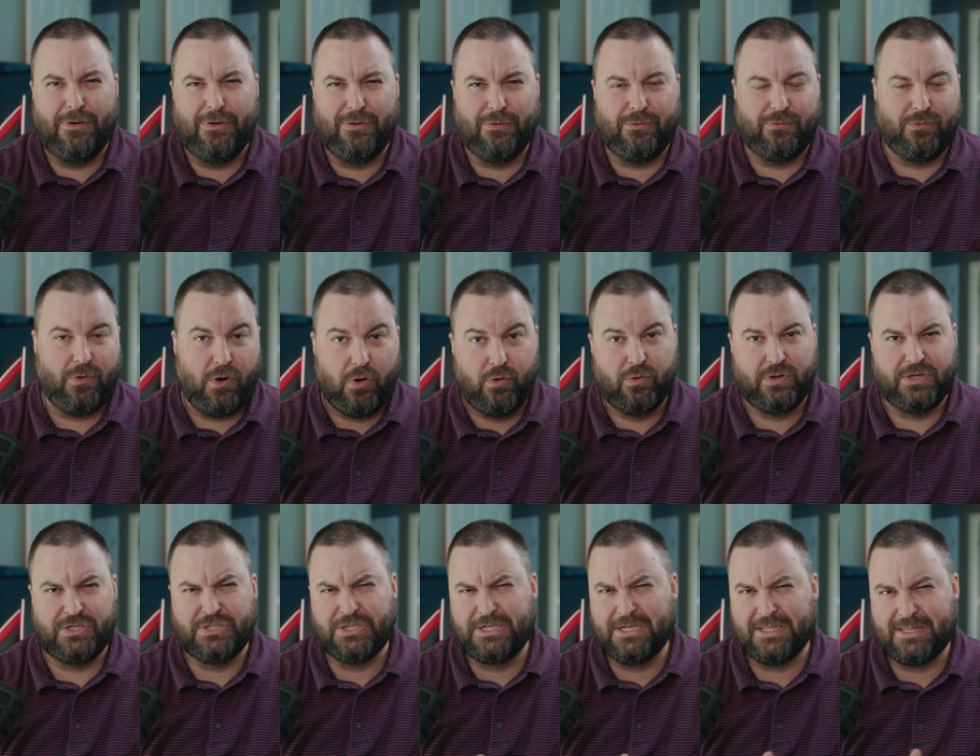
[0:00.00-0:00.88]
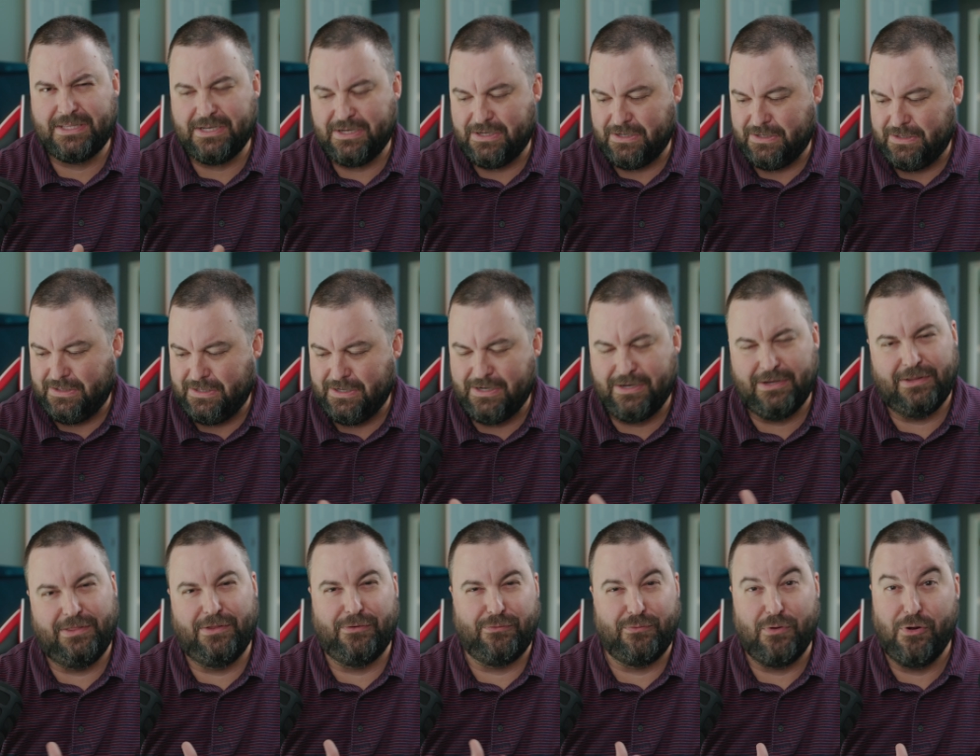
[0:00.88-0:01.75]
Whoa, did you get the, the
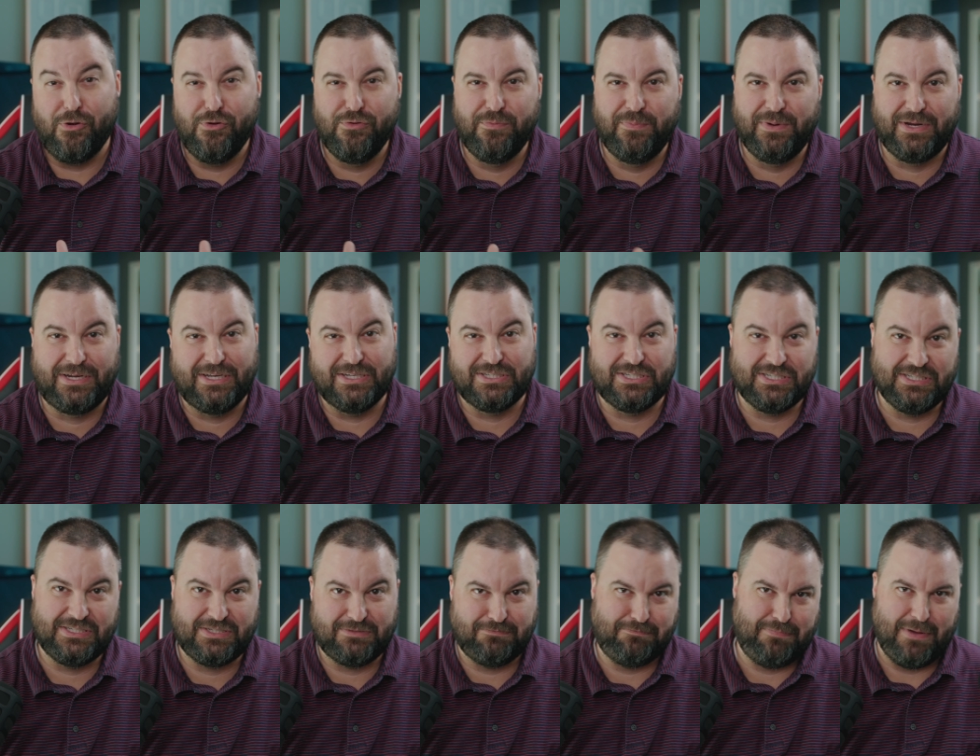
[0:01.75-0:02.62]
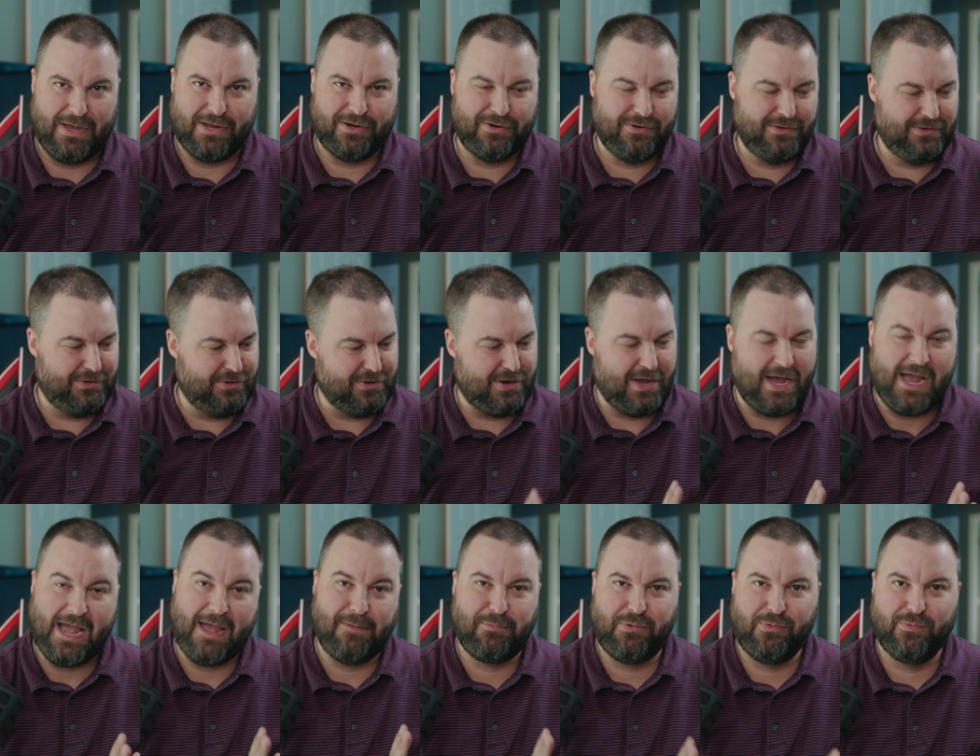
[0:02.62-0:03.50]
the Rode because it's better? You're not
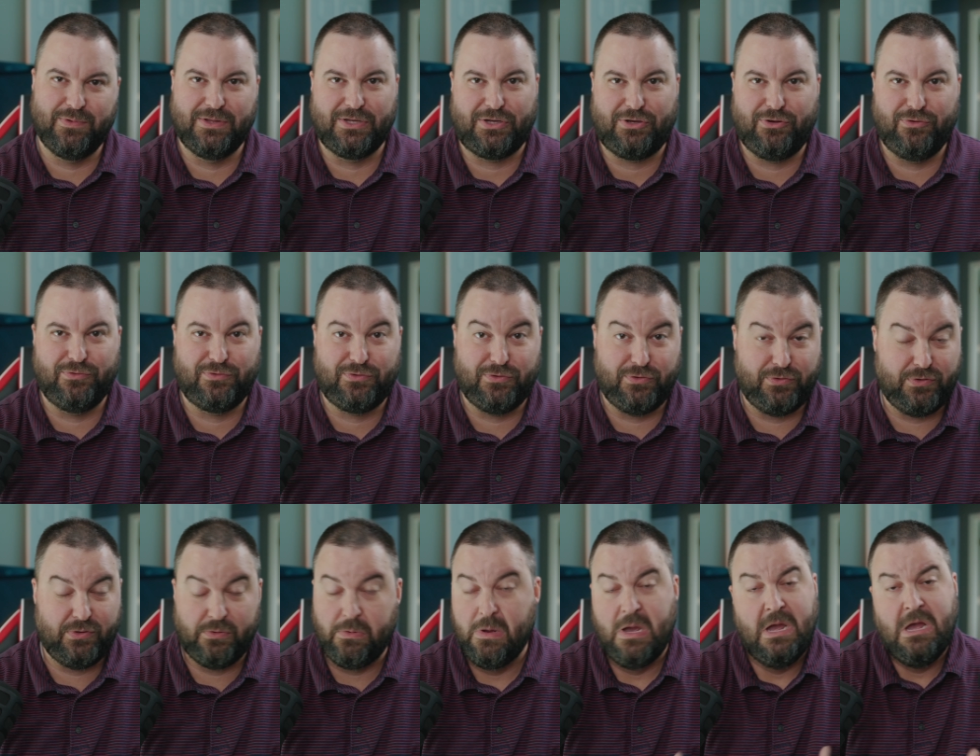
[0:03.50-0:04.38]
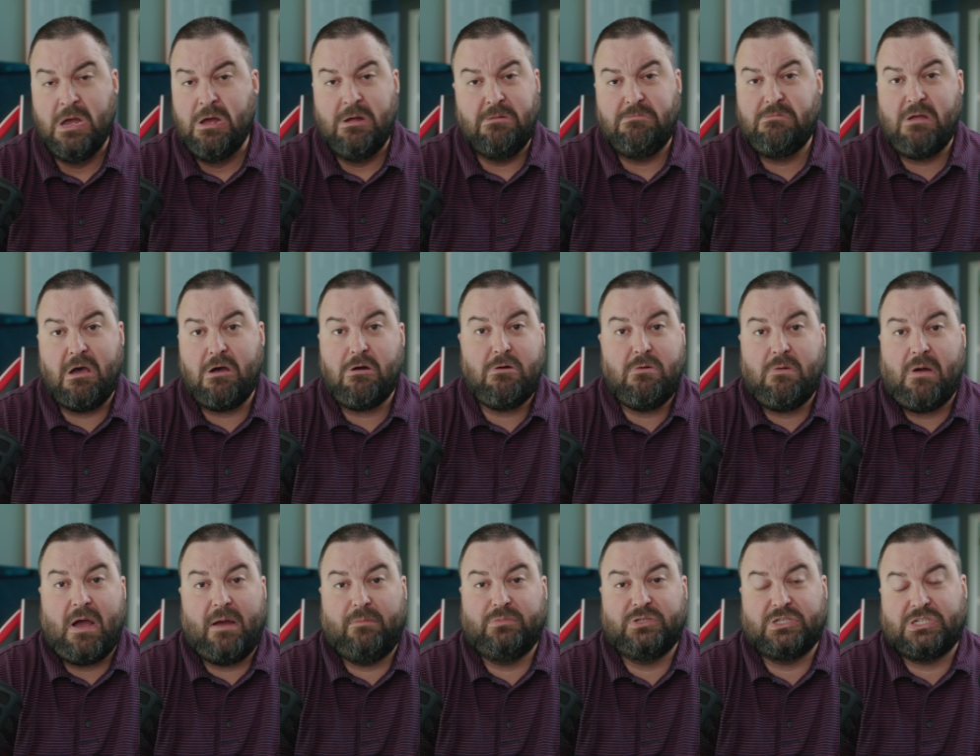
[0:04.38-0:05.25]
happy with the Q2U? No,
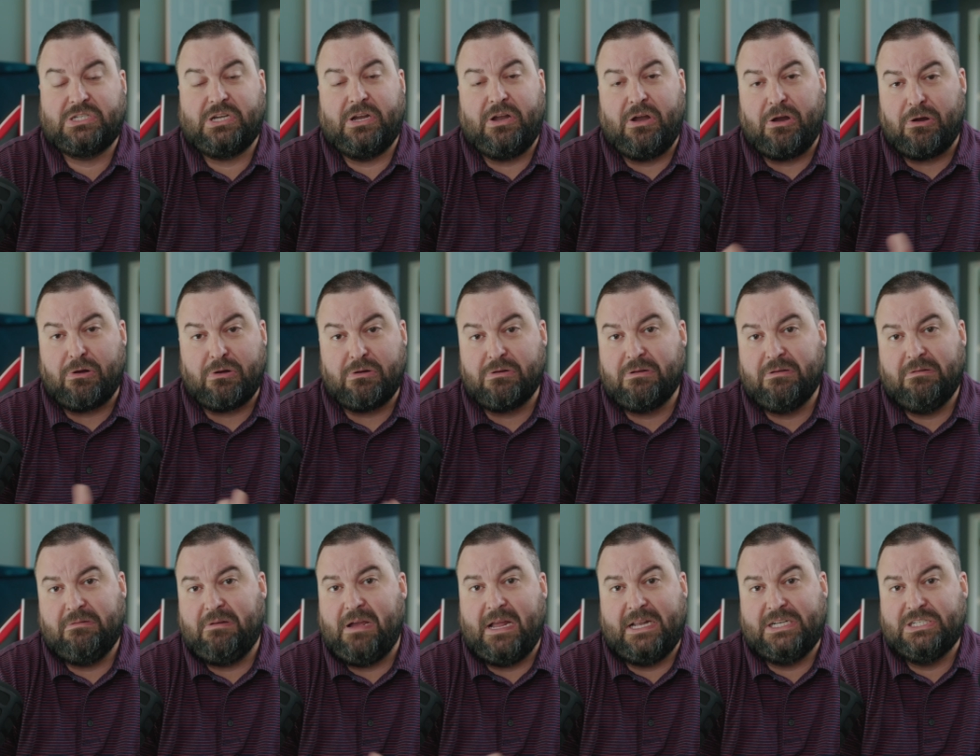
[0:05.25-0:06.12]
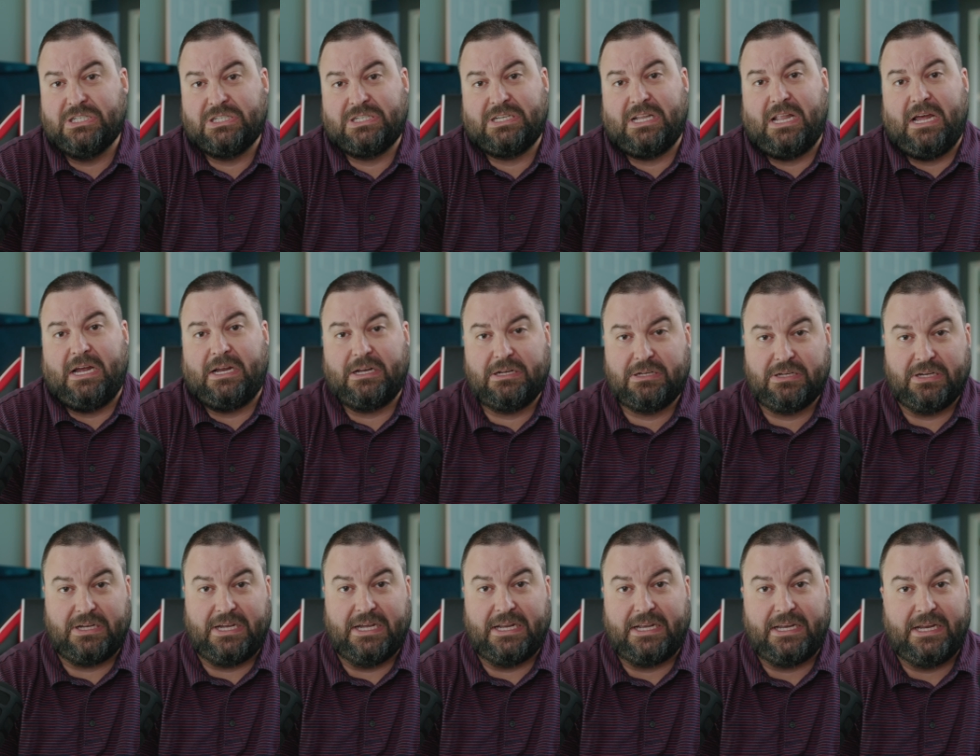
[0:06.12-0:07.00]
I'm just a nerd and just like
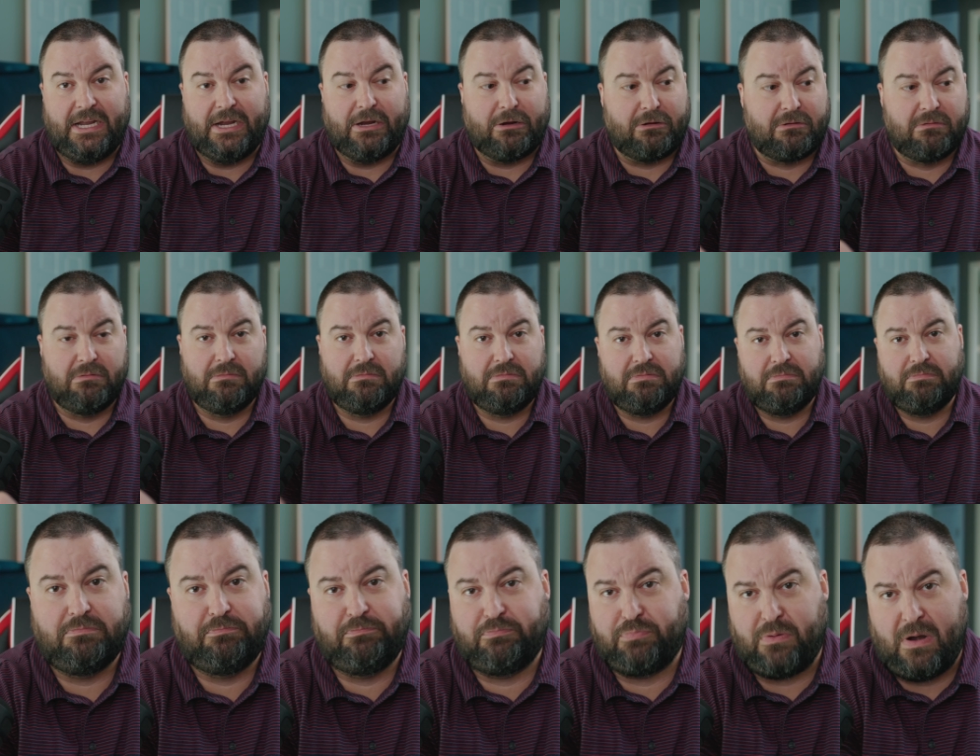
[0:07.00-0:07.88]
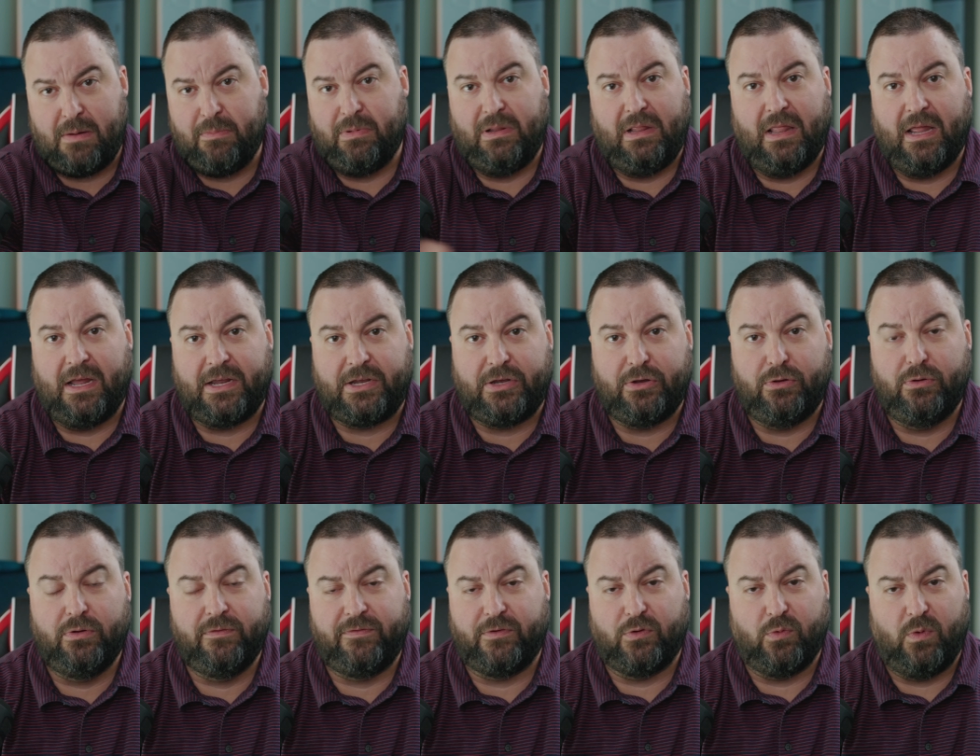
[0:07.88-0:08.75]
to get gear, probably like
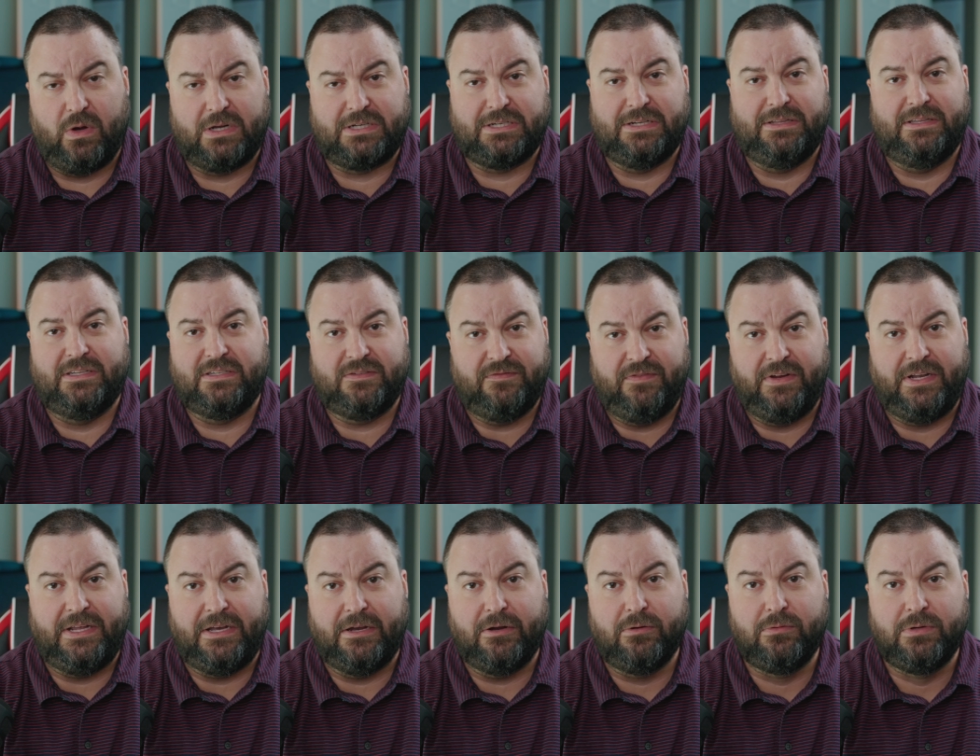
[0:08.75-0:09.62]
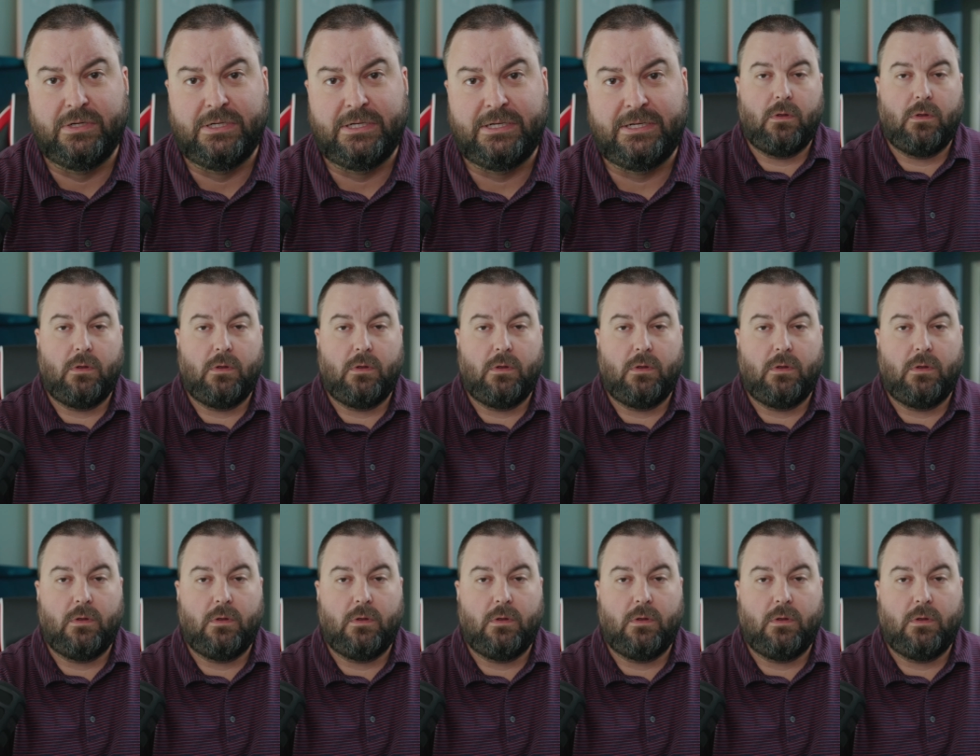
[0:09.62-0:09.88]
you if you're watching this video.